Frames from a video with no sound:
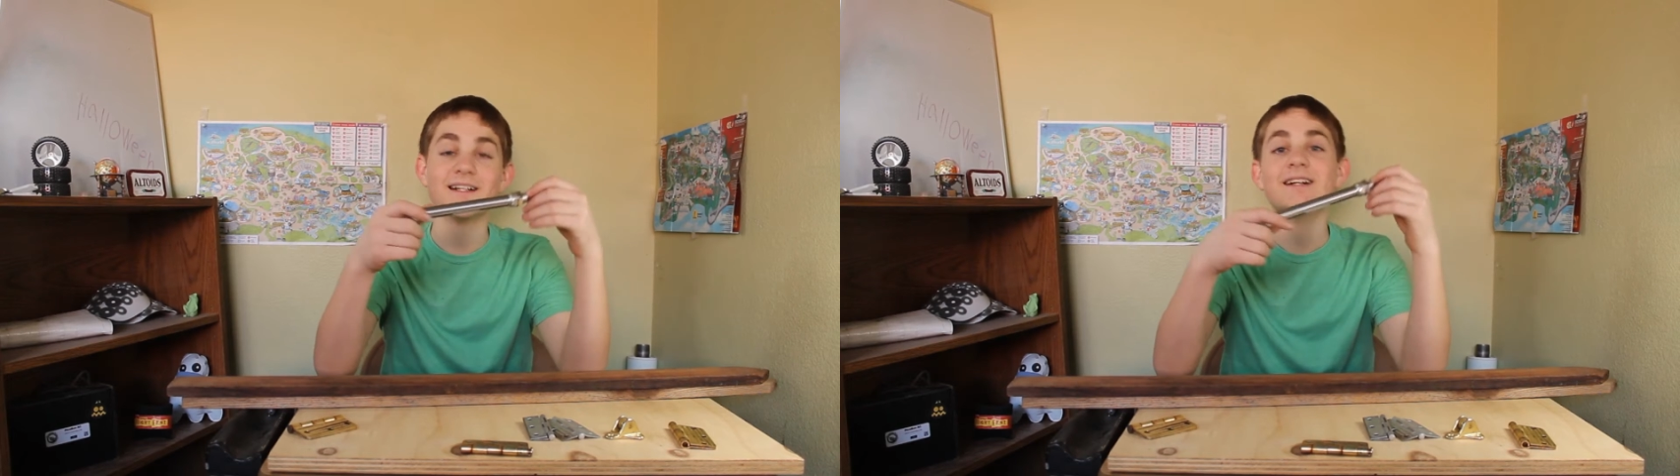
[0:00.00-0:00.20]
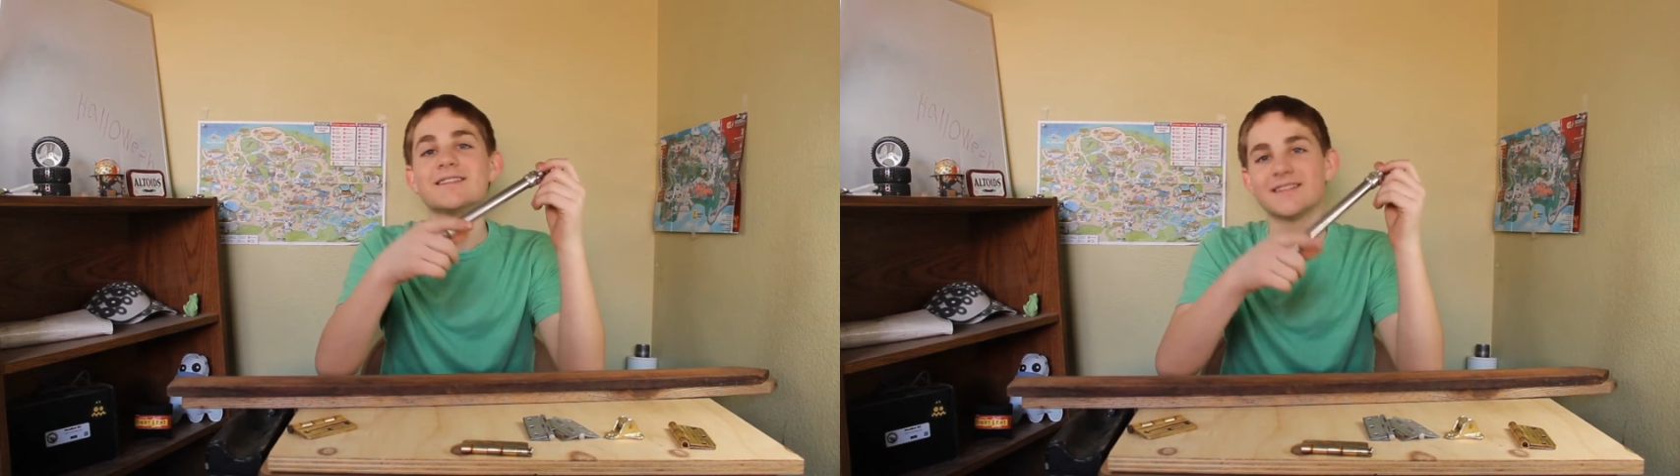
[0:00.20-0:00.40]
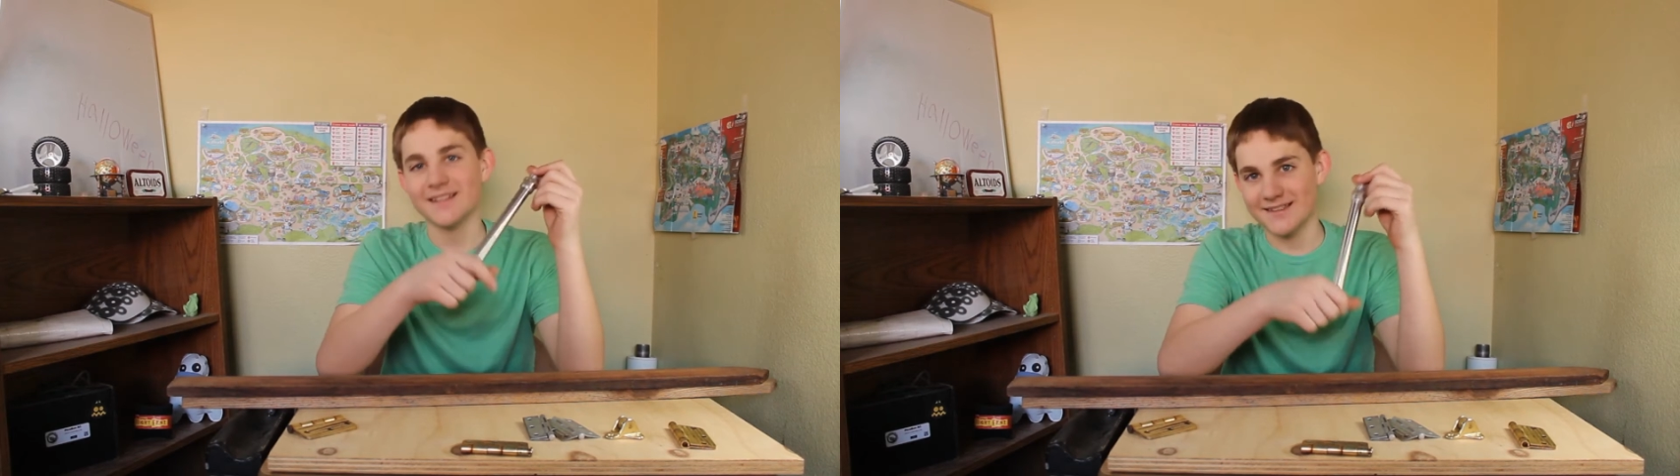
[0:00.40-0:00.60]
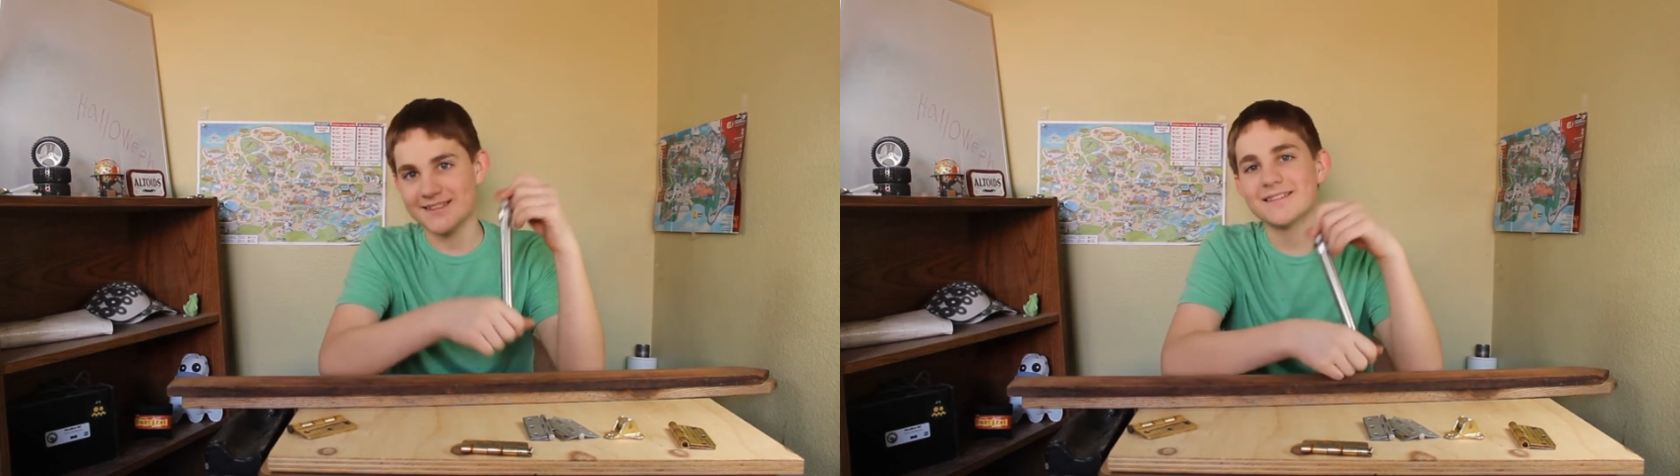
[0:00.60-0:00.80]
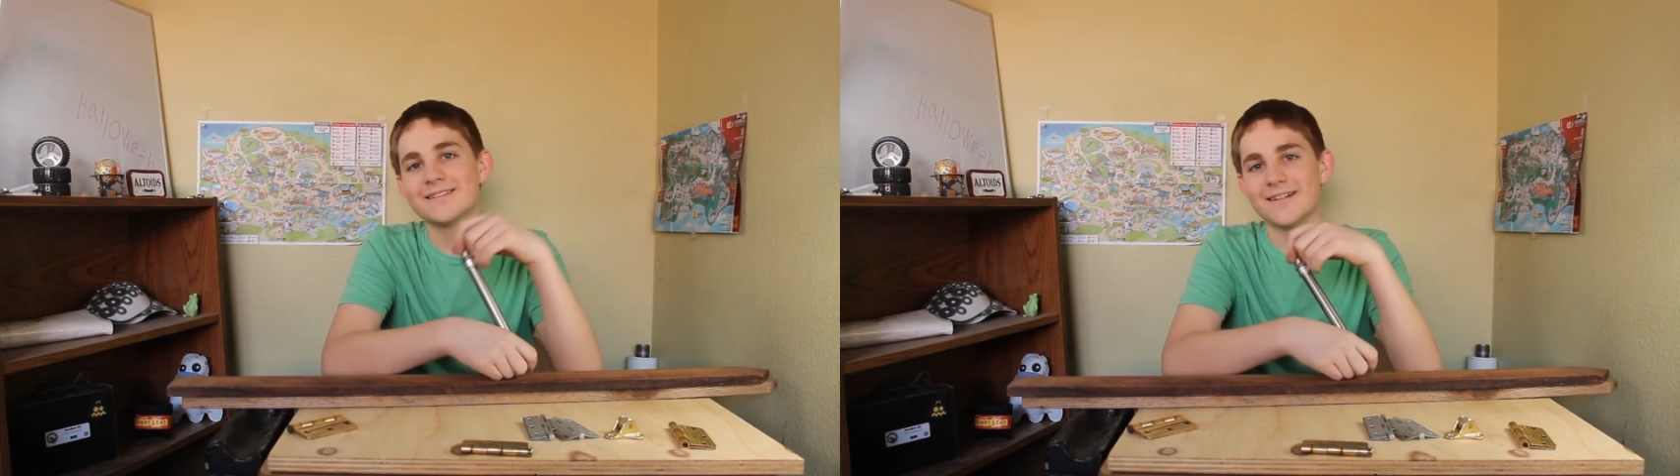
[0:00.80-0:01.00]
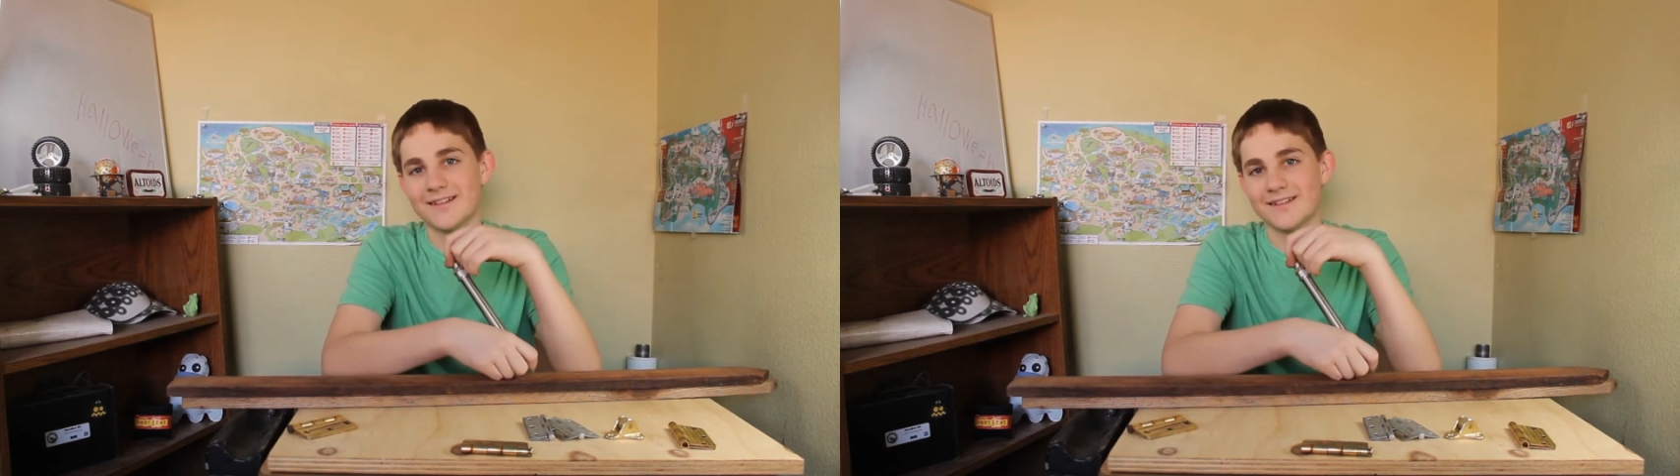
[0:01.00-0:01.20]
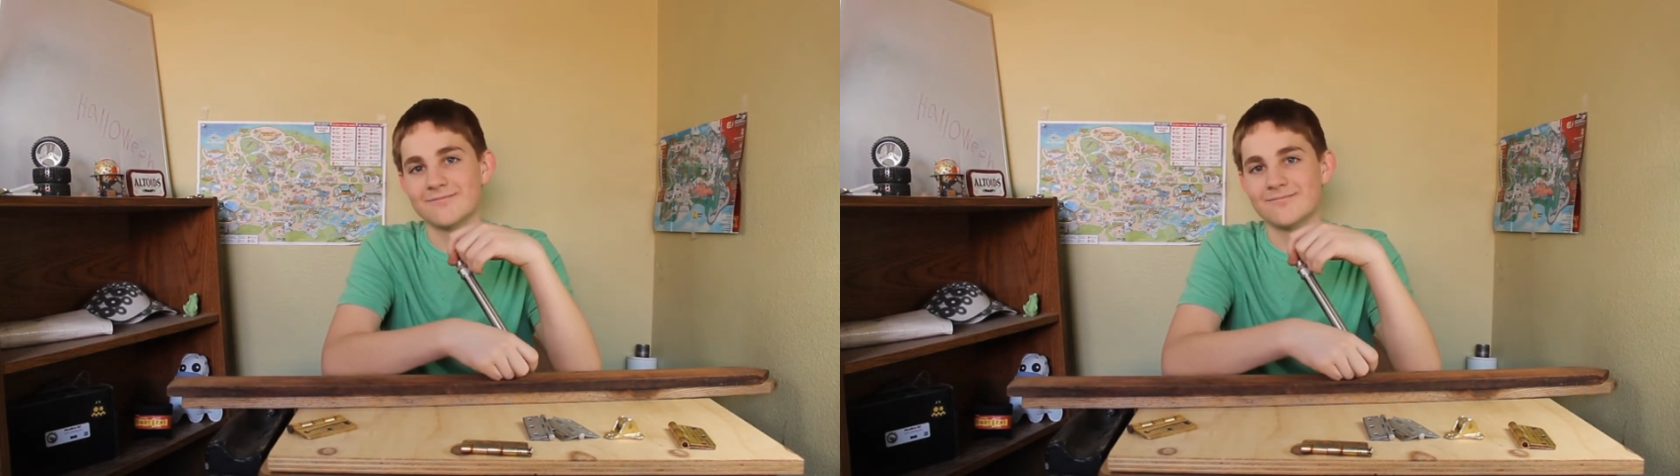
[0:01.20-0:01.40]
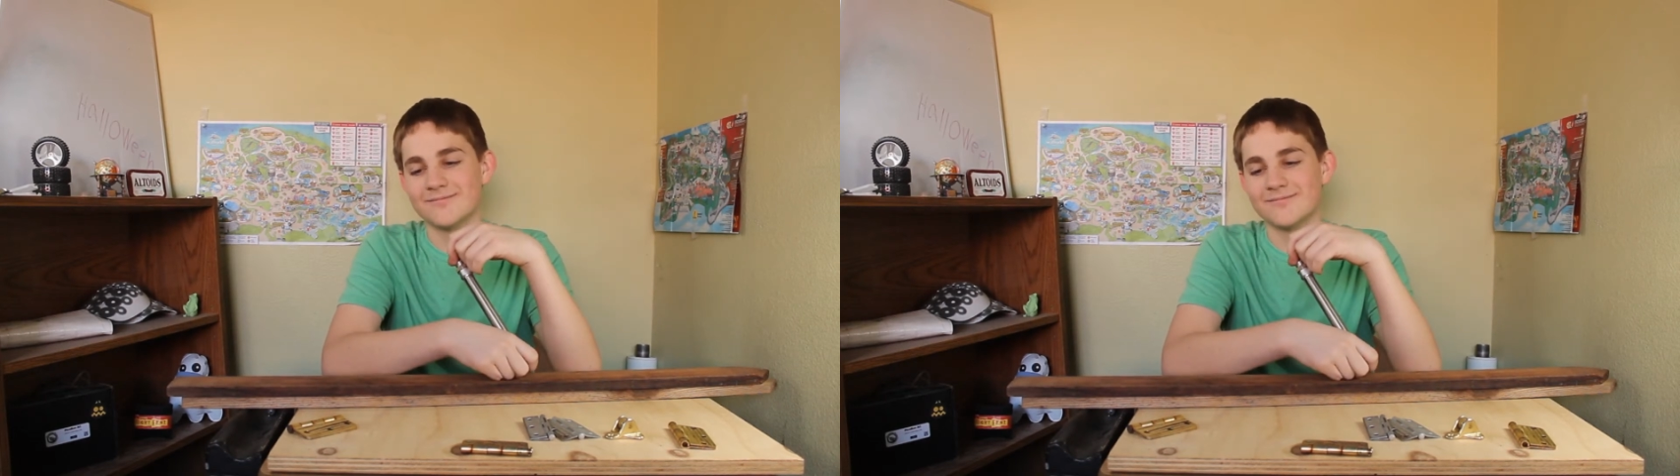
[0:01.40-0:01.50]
So let's get started.